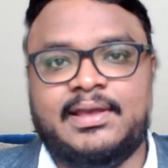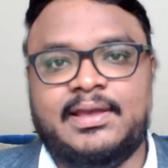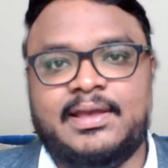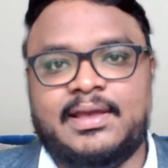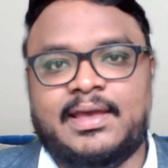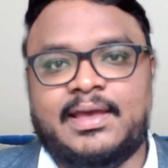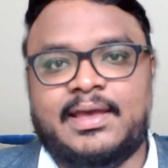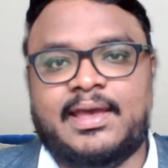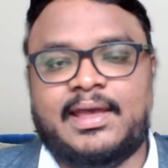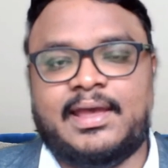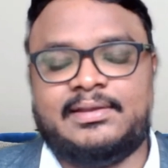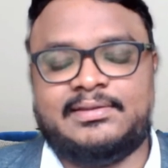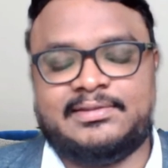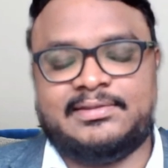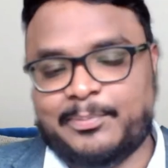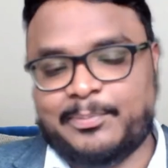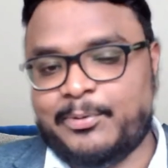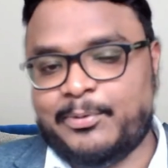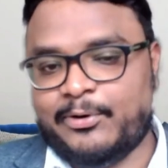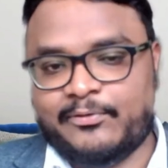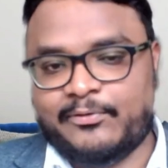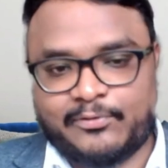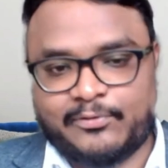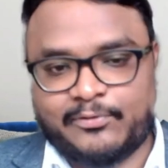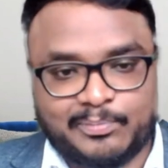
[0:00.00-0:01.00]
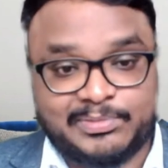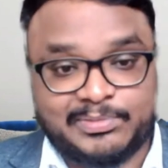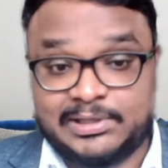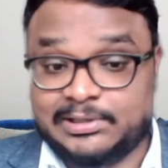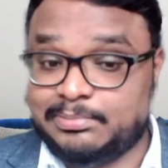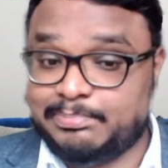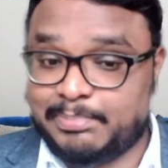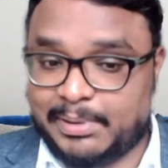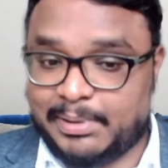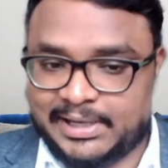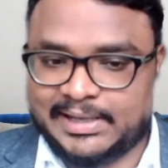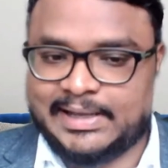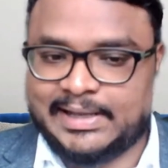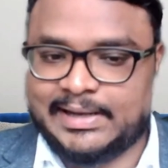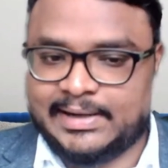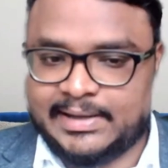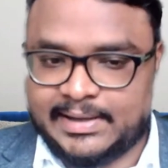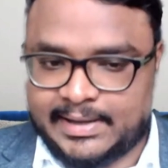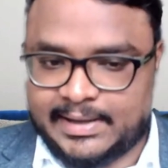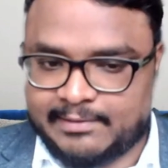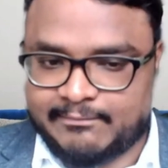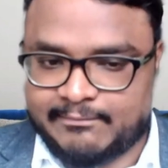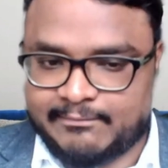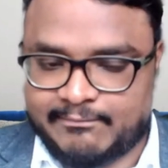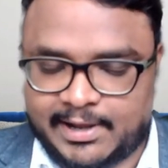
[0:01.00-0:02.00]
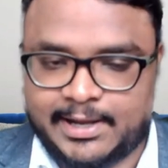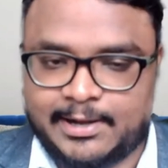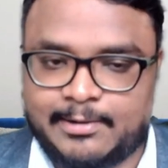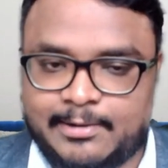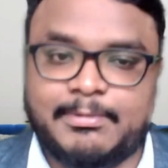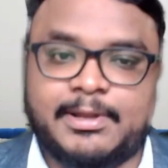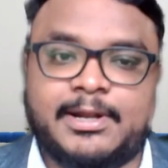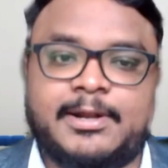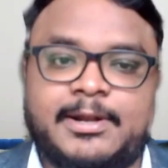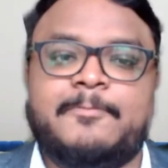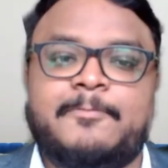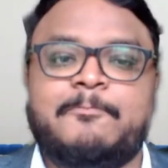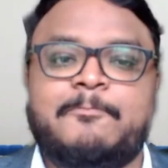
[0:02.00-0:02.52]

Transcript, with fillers: and support from this particular environment.